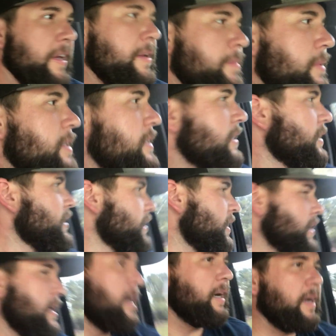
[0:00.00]
yet. But
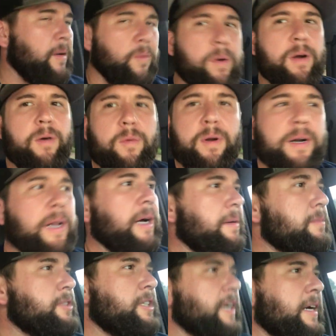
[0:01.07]
we're going to run
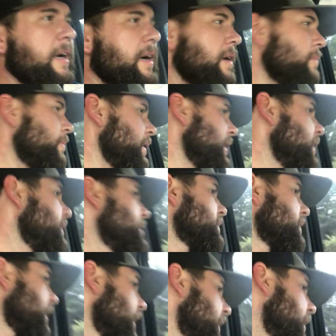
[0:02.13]
up and check our
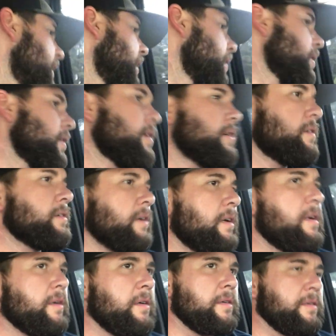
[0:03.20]
bees at our
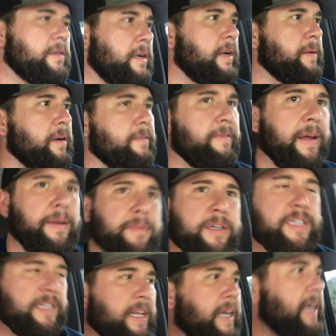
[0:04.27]

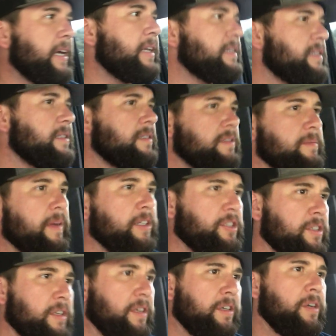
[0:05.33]
family's land, make
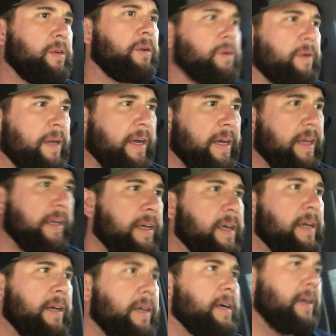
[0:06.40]
sure they're doing okay.
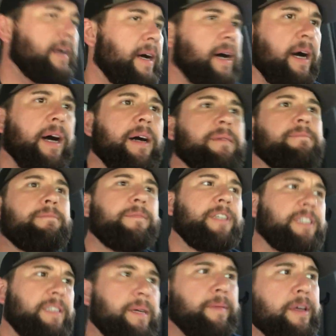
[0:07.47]

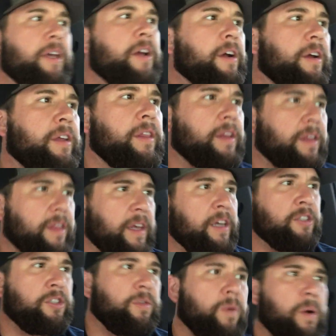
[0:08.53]
This time of year, the
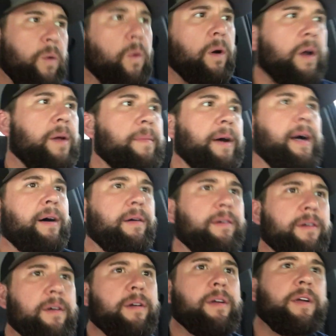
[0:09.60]
things you want to worry about
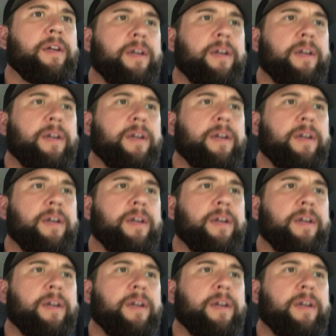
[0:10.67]
are